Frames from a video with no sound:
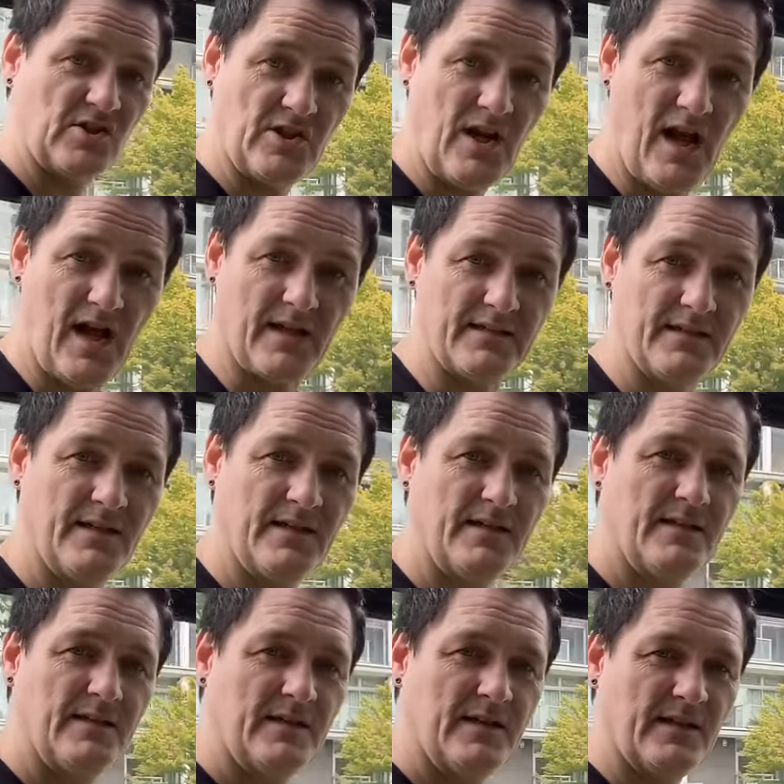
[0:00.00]
shot
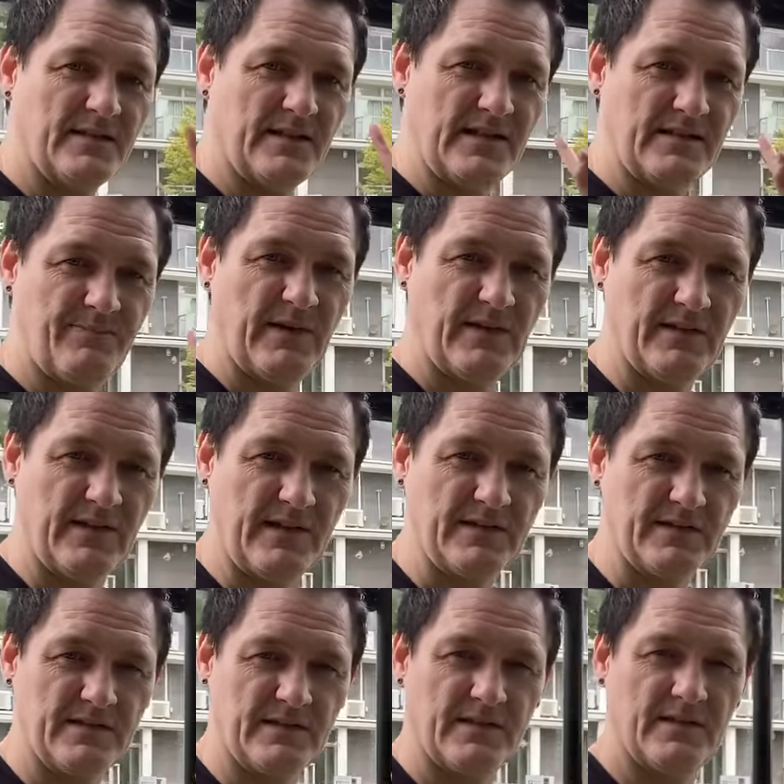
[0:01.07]
is these buildings